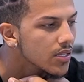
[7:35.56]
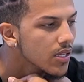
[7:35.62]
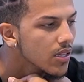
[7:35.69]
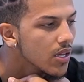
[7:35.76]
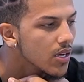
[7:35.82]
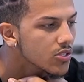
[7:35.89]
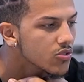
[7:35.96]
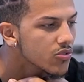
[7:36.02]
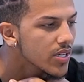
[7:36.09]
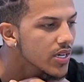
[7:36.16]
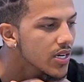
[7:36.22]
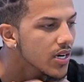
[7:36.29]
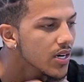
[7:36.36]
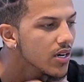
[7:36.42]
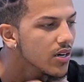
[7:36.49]
the
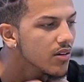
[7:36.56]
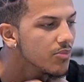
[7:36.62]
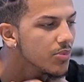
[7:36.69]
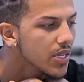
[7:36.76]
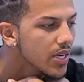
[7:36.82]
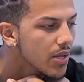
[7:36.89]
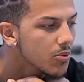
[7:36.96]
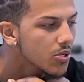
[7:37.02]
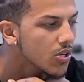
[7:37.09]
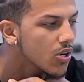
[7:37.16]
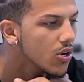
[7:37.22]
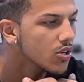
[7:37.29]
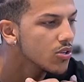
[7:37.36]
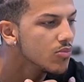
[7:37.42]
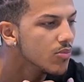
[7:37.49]
luxury of being able to
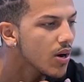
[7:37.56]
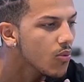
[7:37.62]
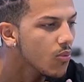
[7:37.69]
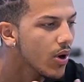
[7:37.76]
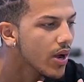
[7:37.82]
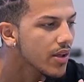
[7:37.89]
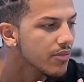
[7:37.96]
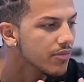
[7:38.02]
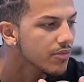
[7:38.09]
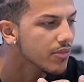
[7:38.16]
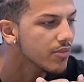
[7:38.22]
call you my wife.